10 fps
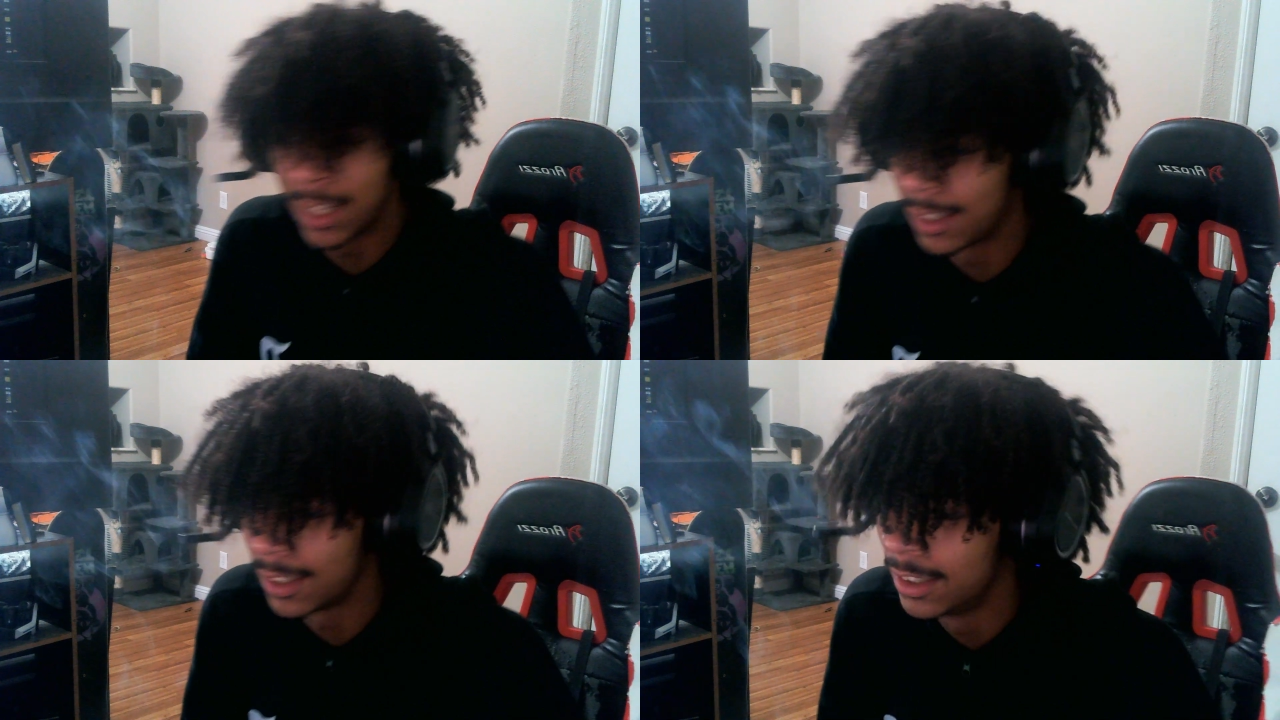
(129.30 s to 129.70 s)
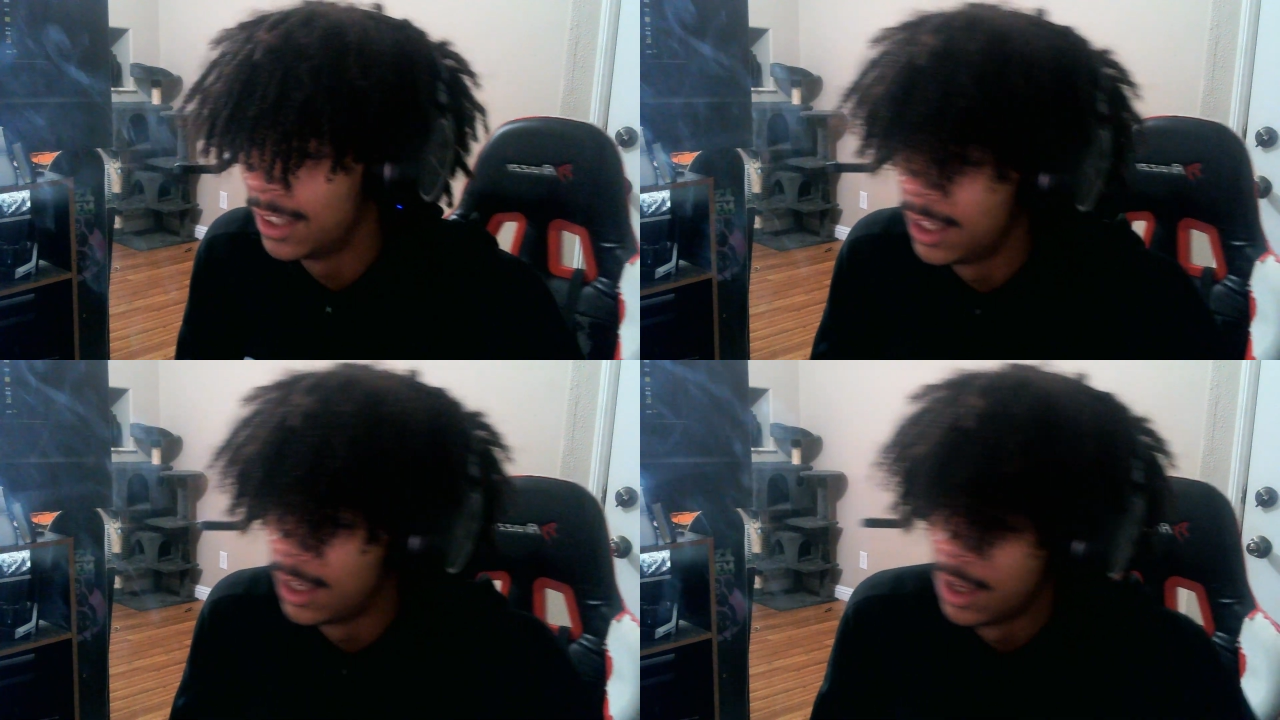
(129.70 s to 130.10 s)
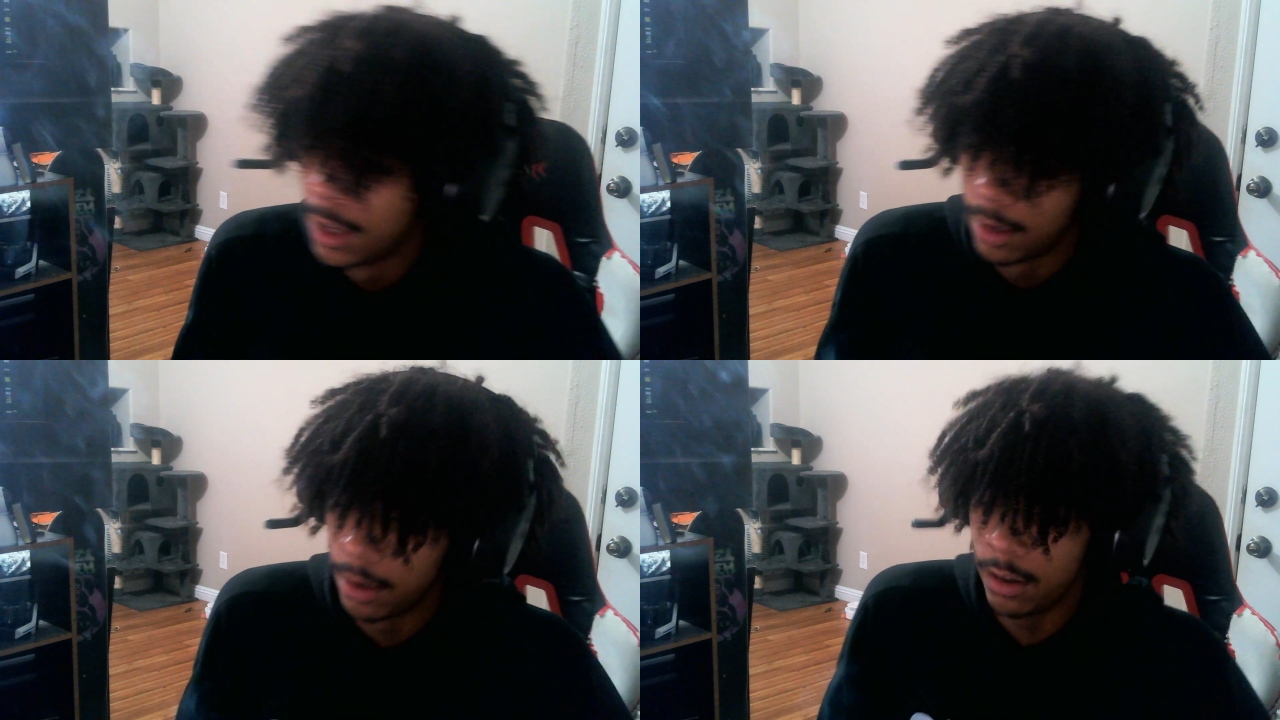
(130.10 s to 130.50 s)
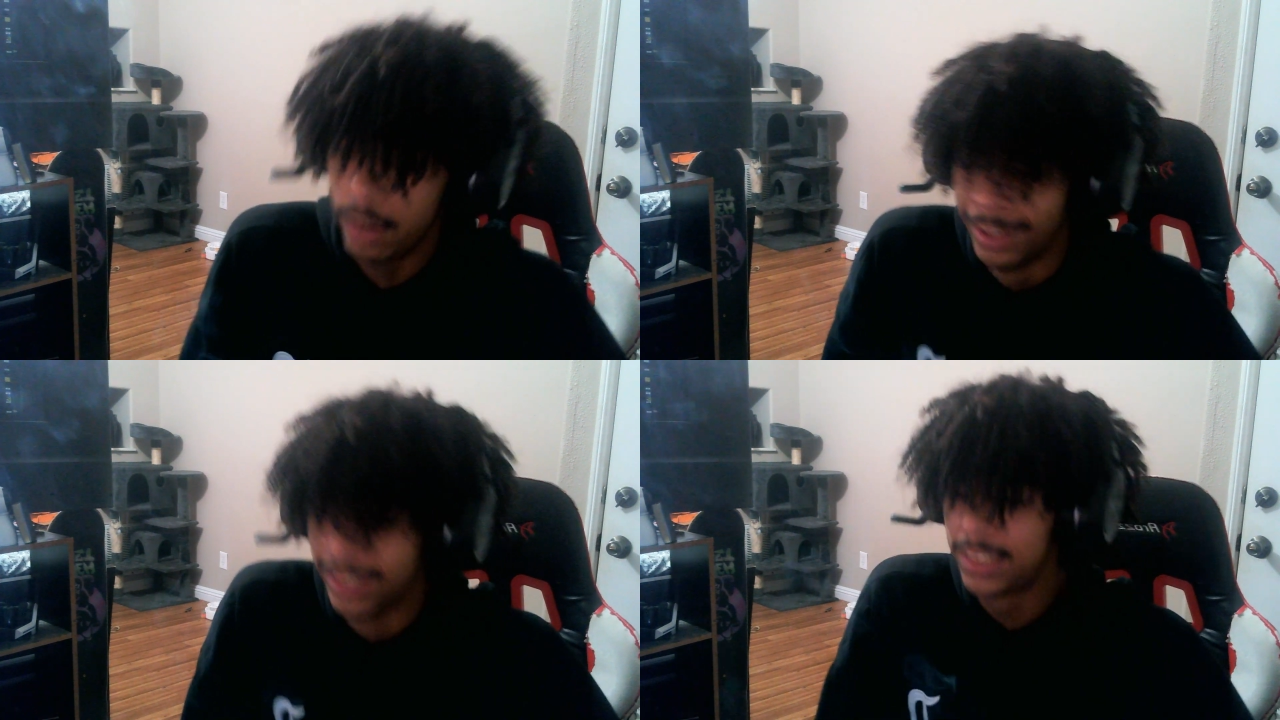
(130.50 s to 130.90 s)
a
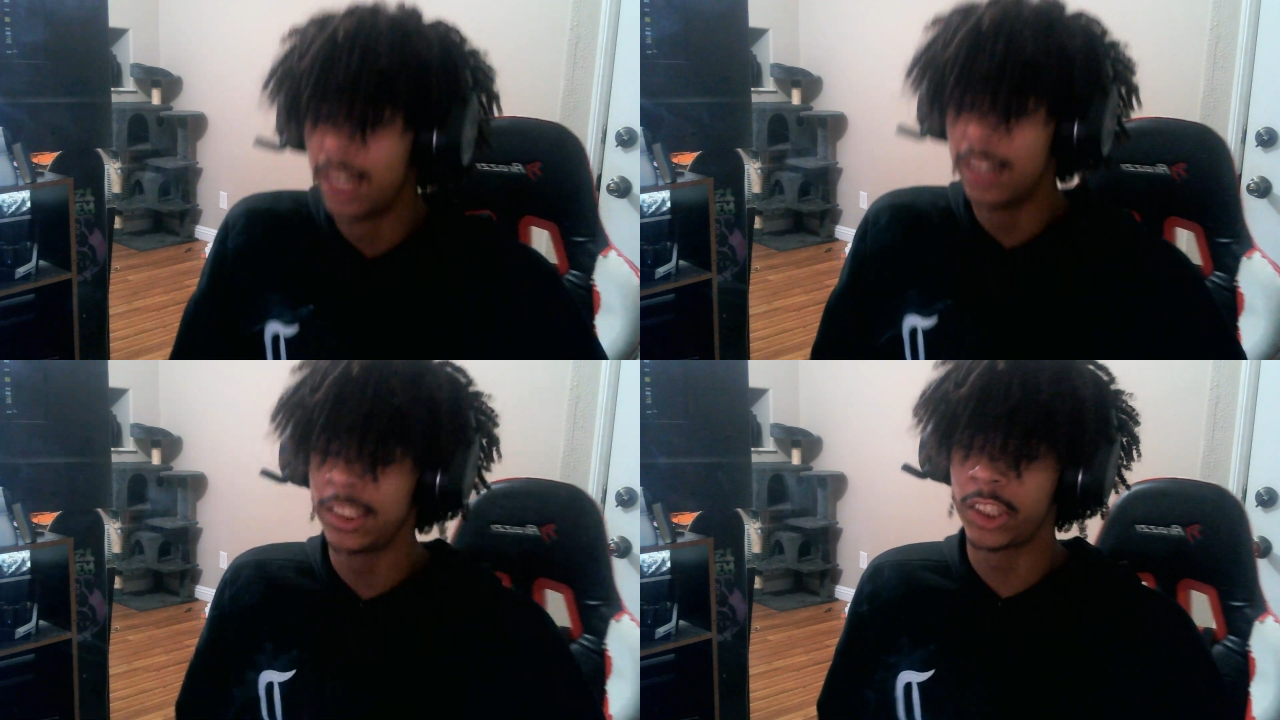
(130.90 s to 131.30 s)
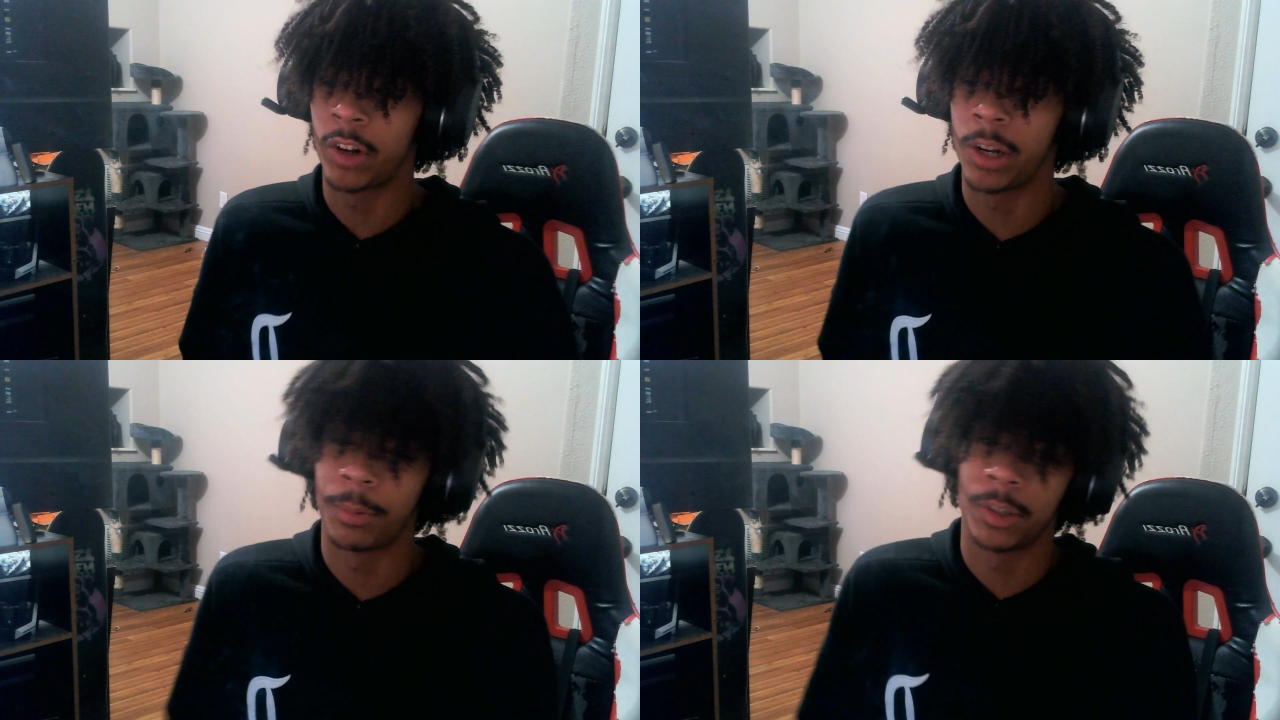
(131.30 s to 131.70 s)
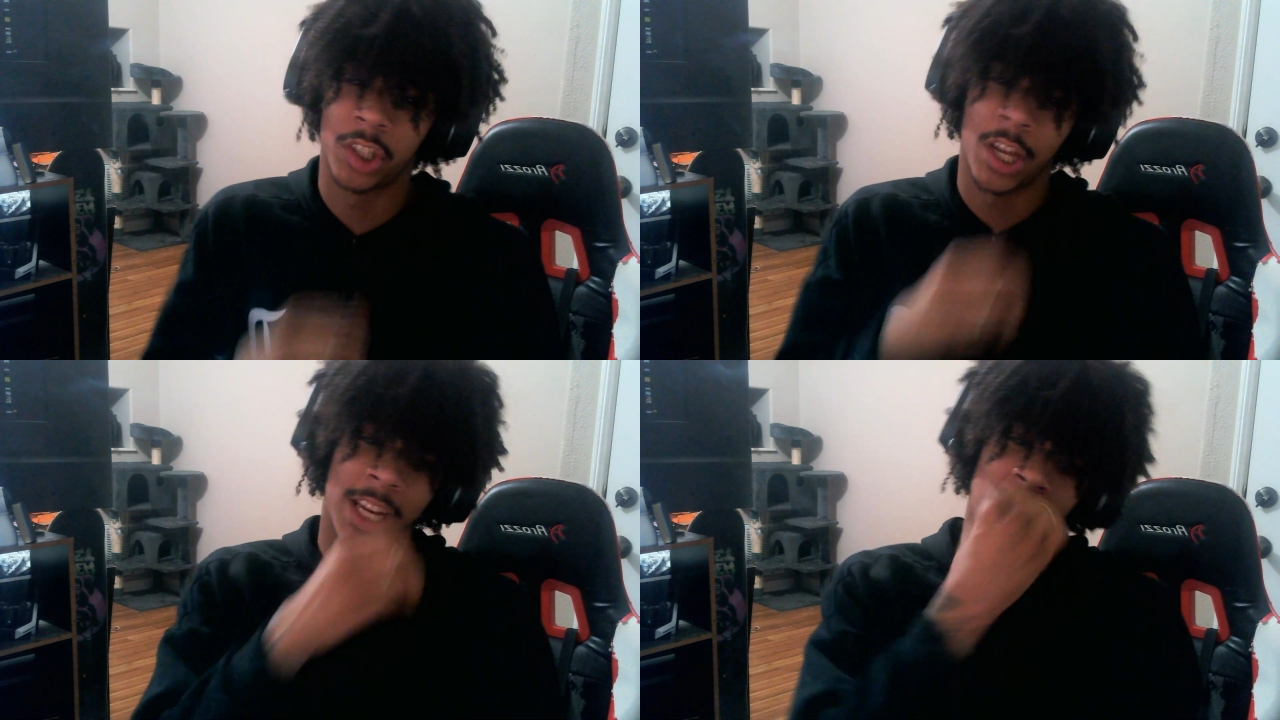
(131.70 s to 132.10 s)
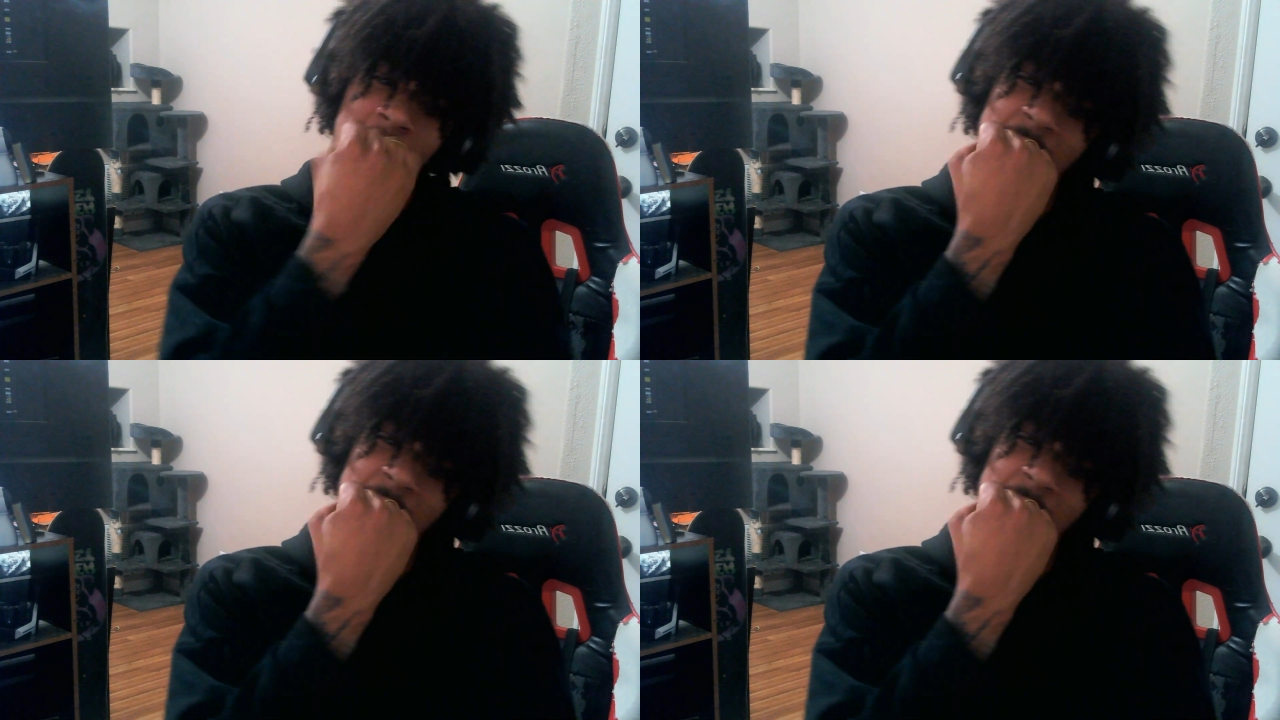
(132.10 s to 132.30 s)
tongue scraper so I can go